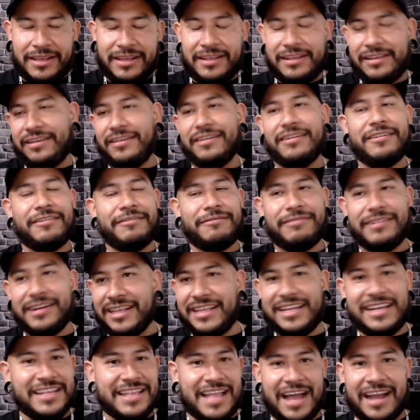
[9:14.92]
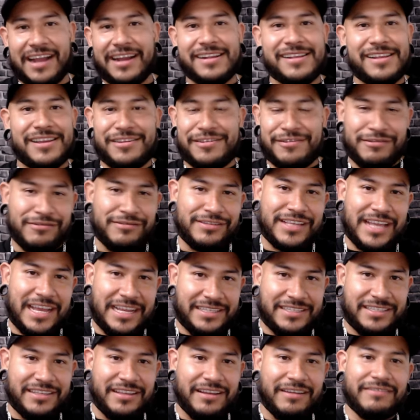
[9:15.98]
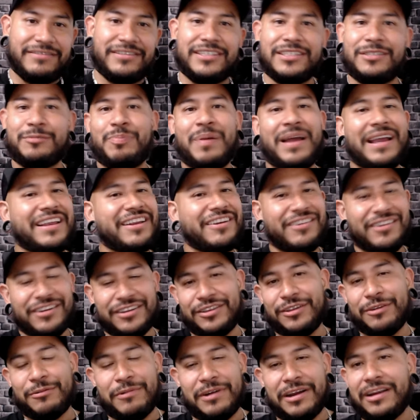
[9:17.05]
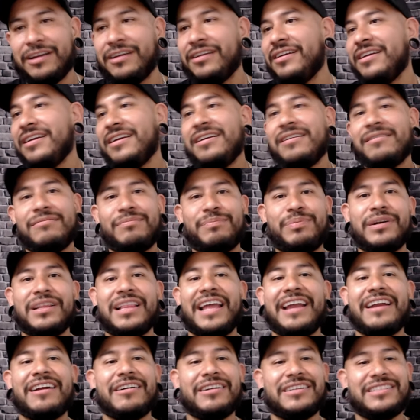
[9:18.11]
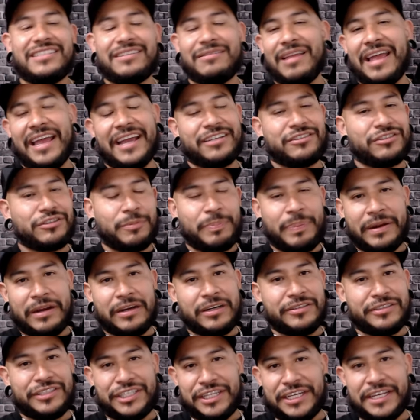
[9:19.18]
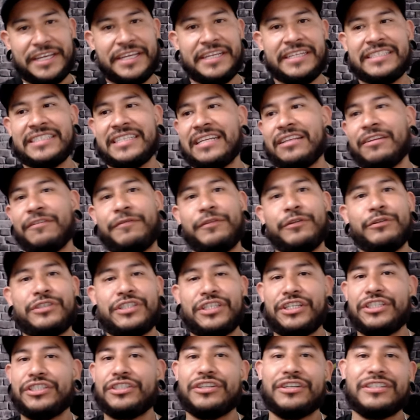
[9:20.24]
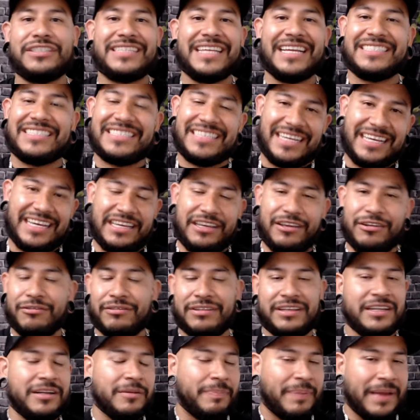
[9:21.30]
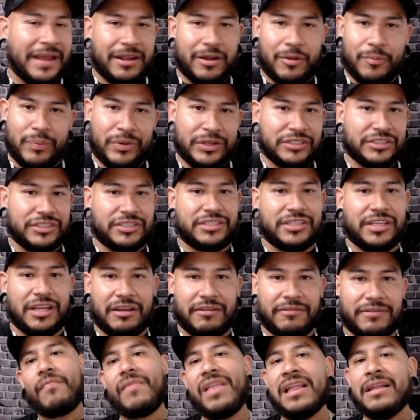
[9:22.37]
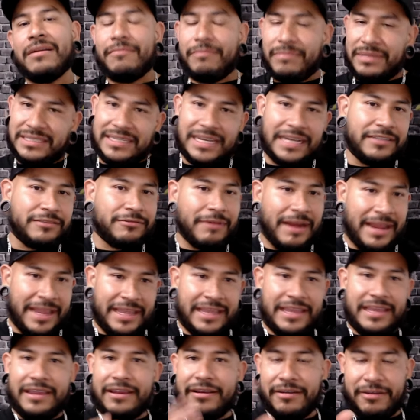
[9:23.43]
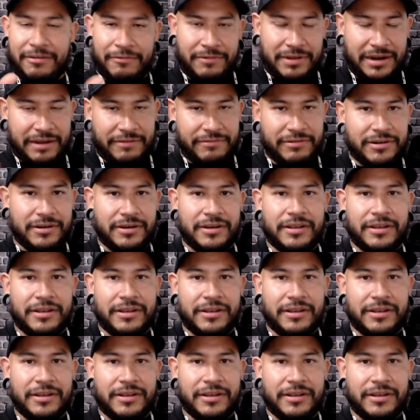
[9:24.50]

You're really not gonna use that stuff. Just pack your underwear. Put like an extra pair of jeans and a few t-shirts, that's it. You don't need to pack a bunch of stuff besides rain gear and whatever.